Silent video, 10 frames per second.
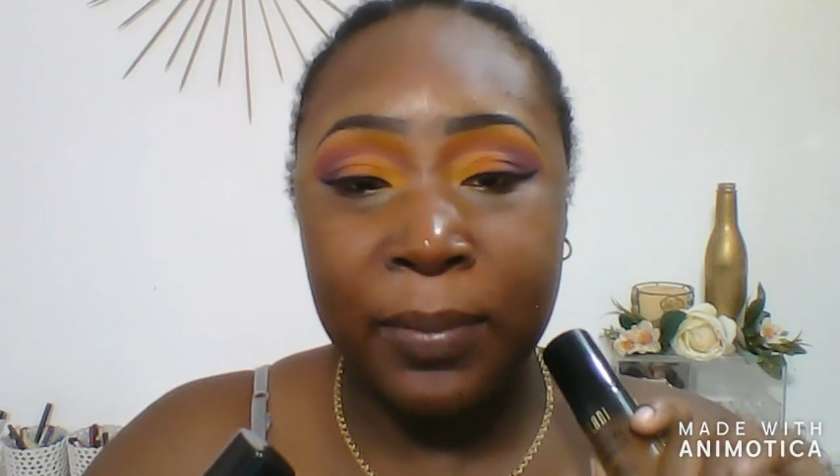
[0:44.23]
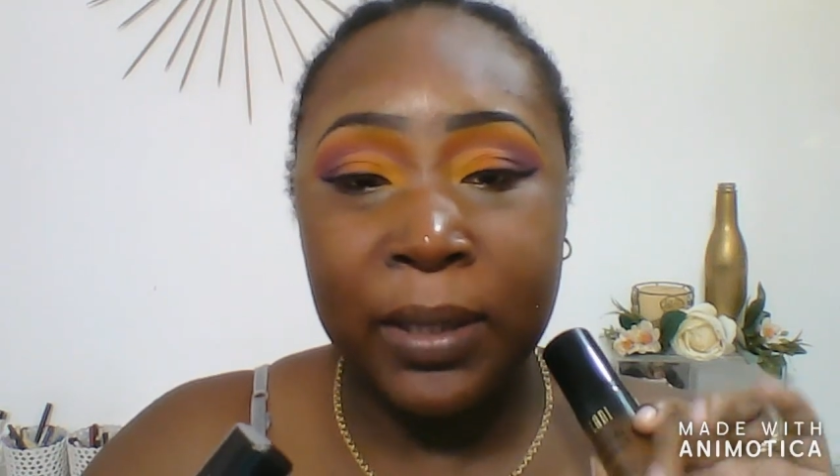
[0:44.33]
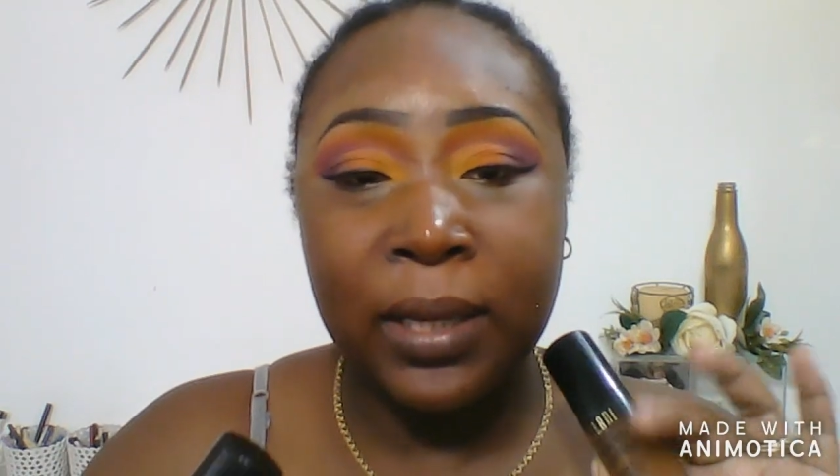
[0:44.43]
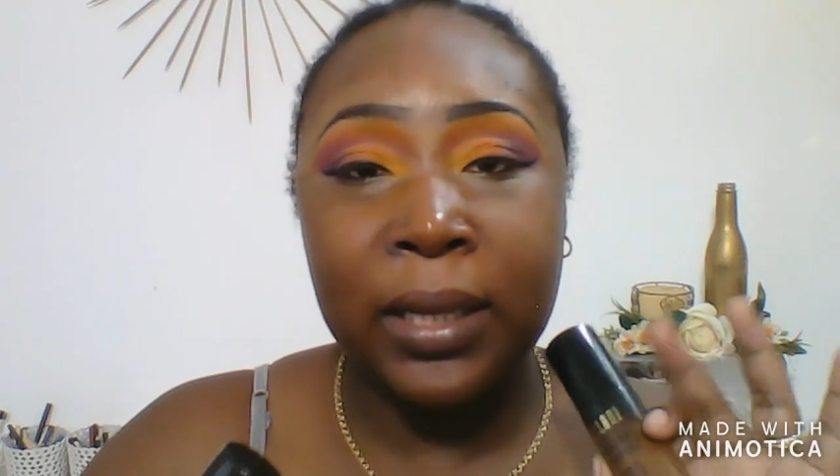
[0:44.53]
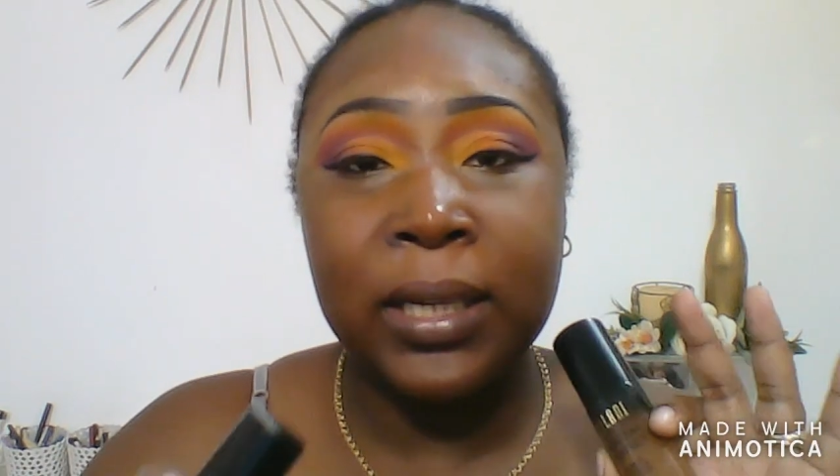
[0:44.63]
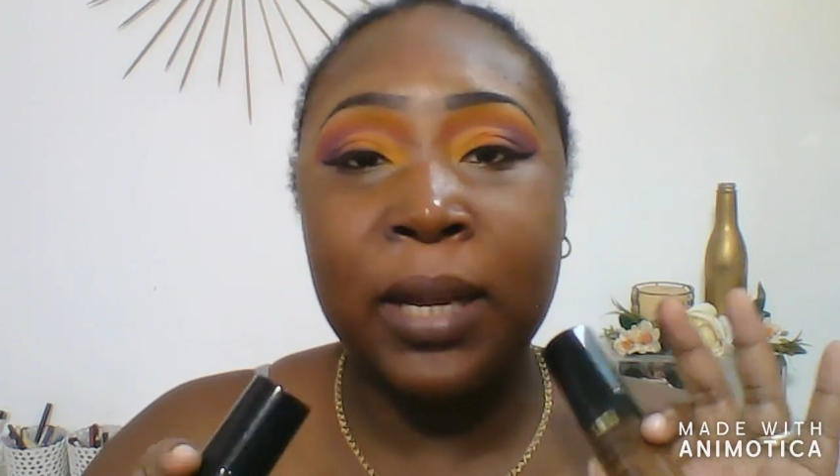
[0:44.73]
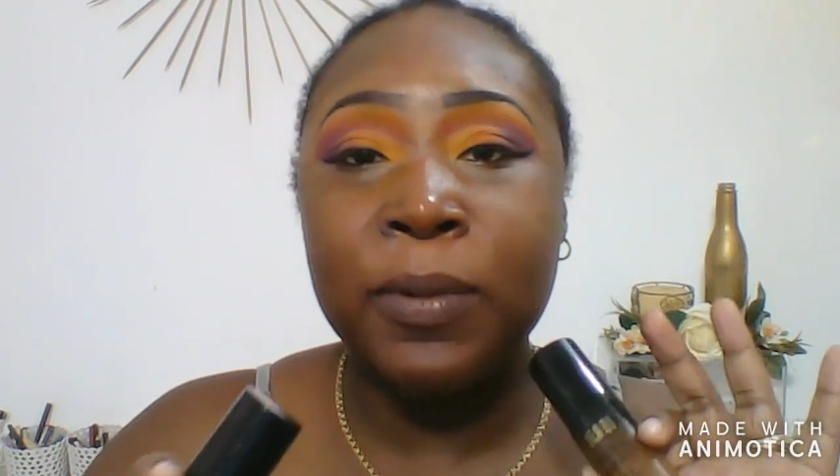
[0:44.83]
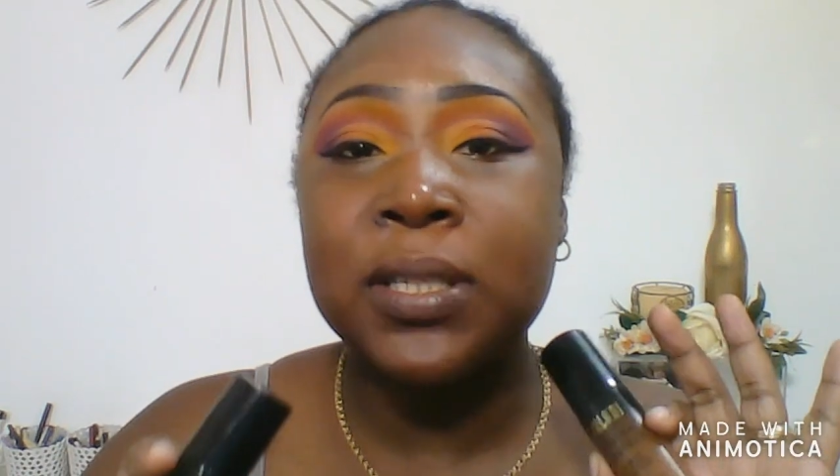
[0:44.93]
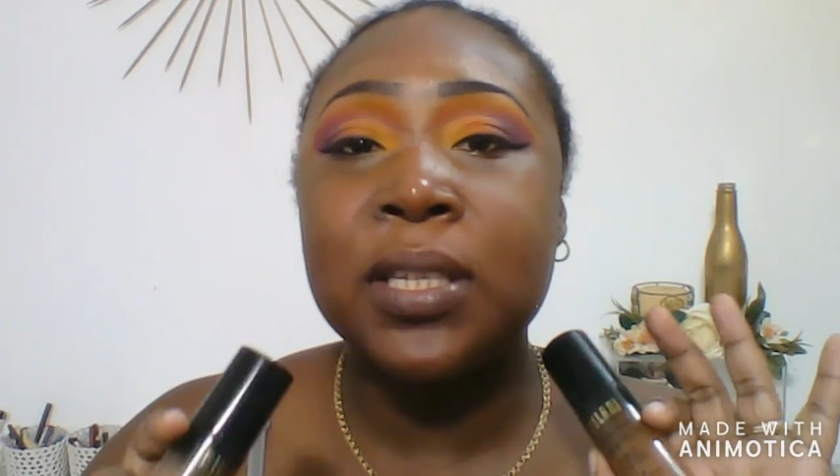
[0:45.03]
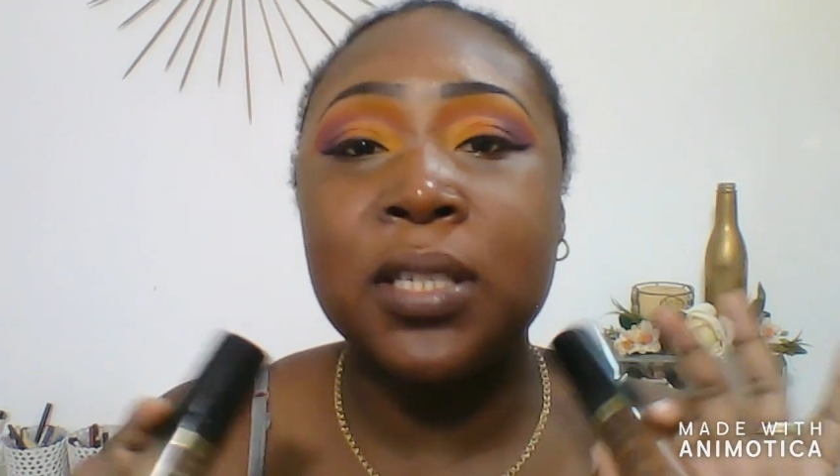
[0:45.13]
but the day
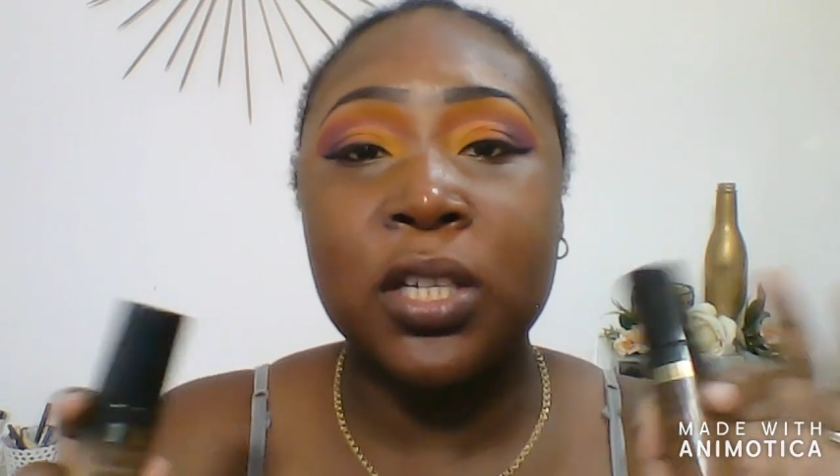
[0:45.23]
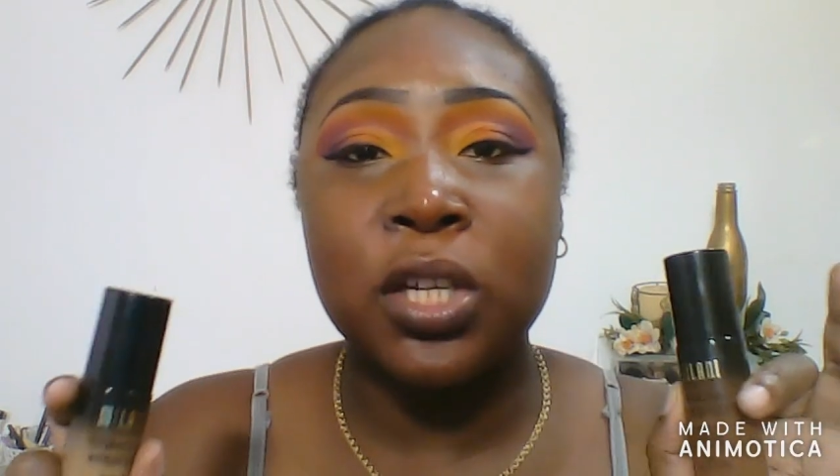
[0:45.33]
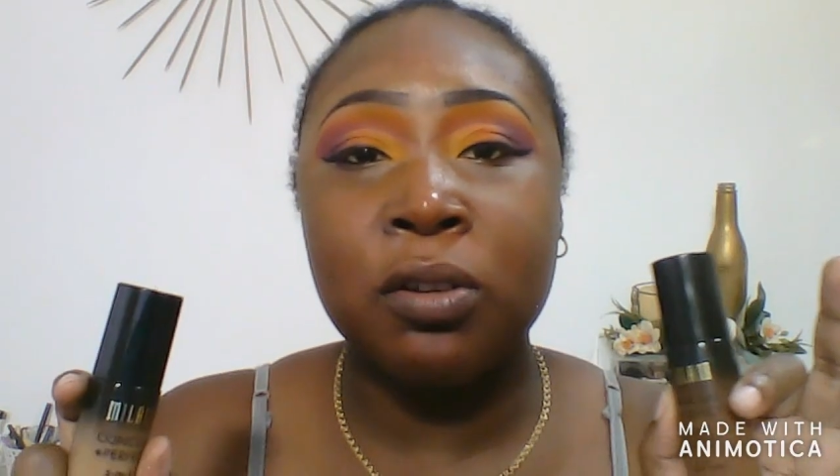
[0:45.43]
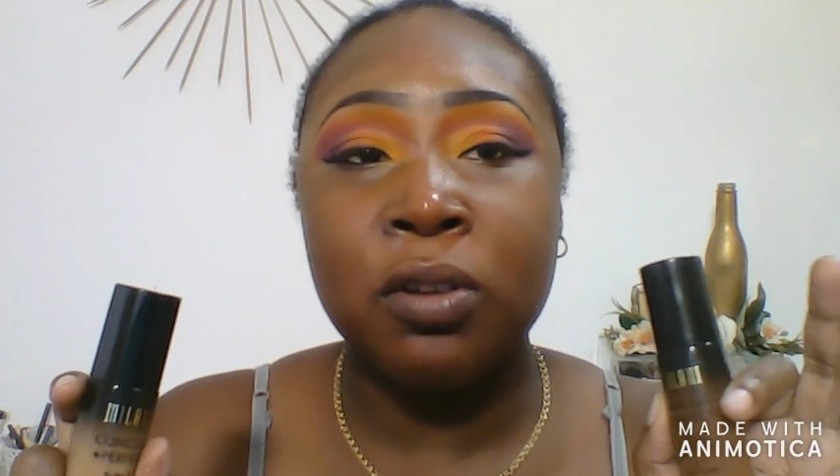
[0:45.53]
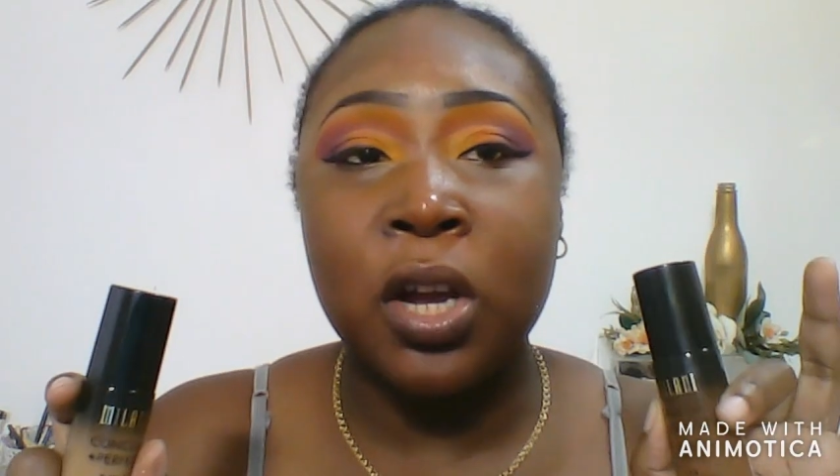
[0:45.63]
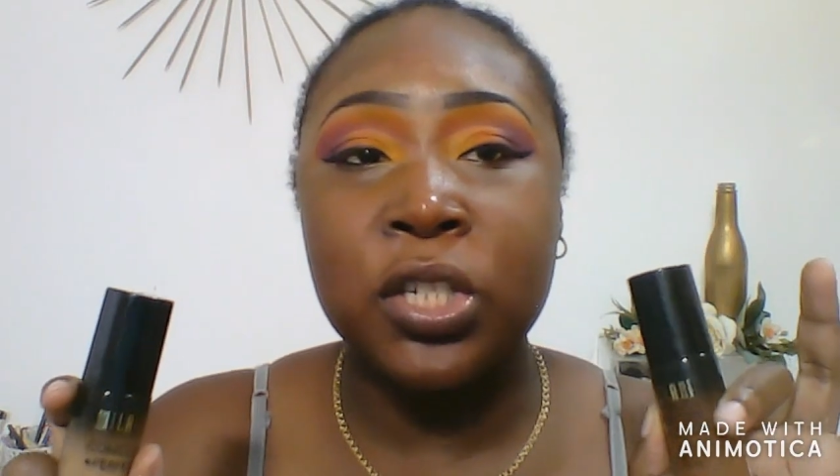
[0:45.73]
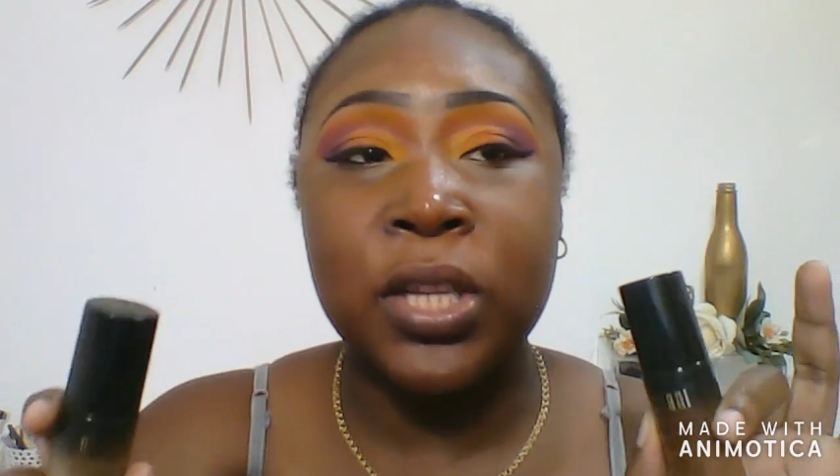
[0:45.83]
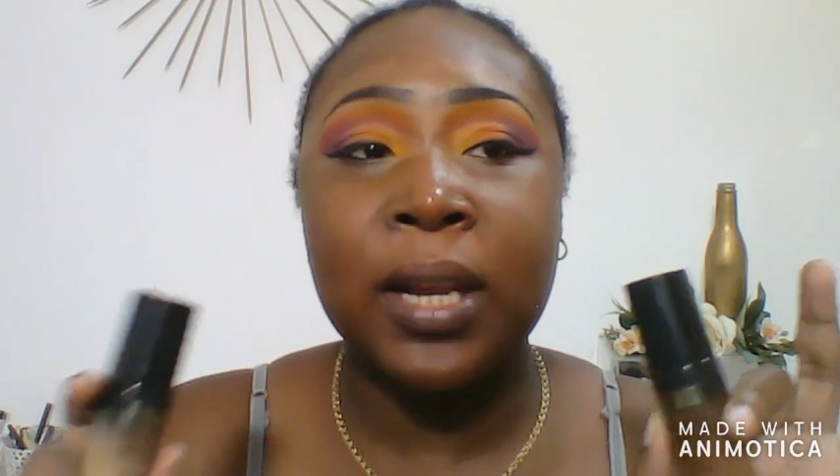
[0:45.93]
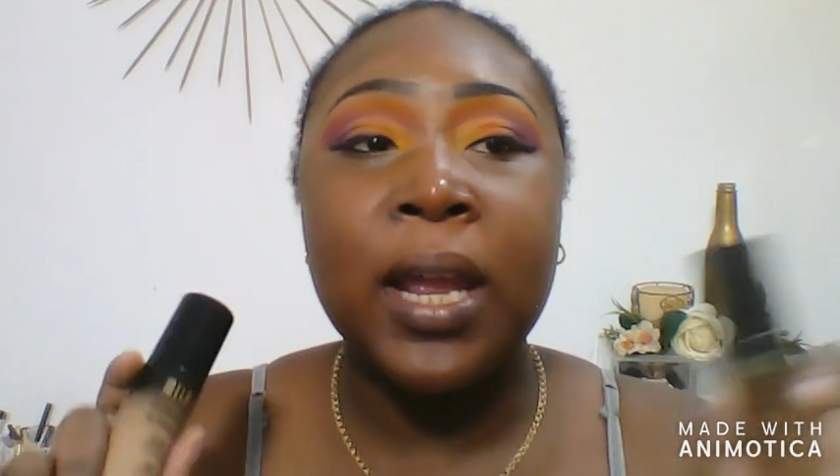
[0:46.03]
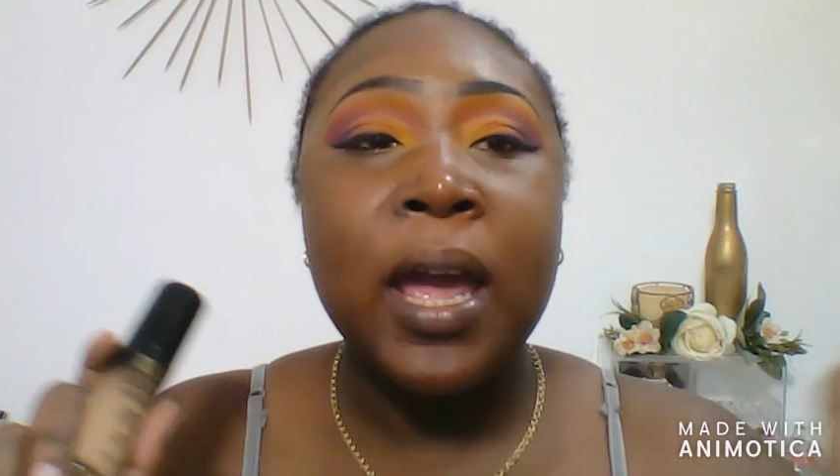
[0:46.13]
was in such a rush
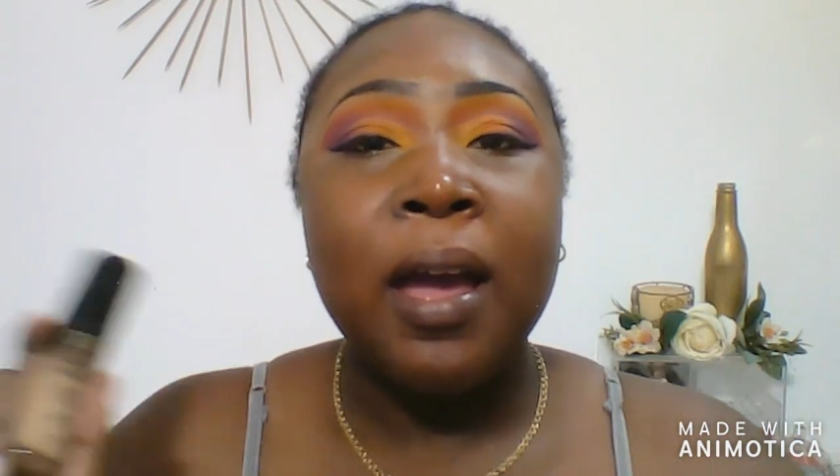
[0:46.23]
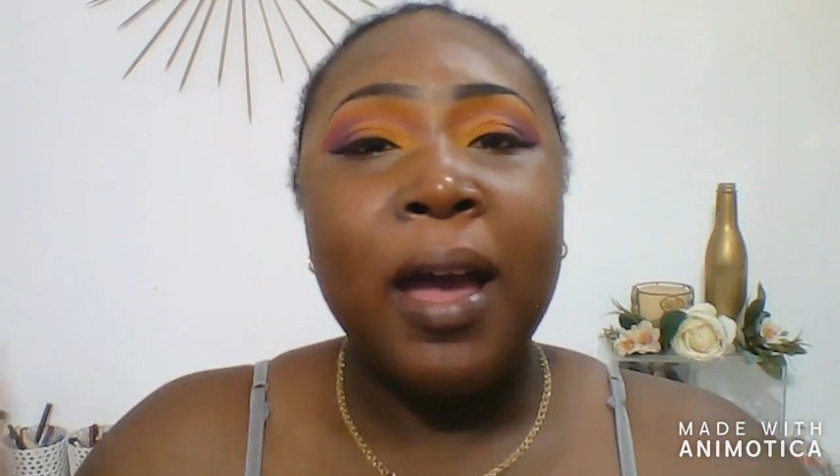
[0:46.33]
that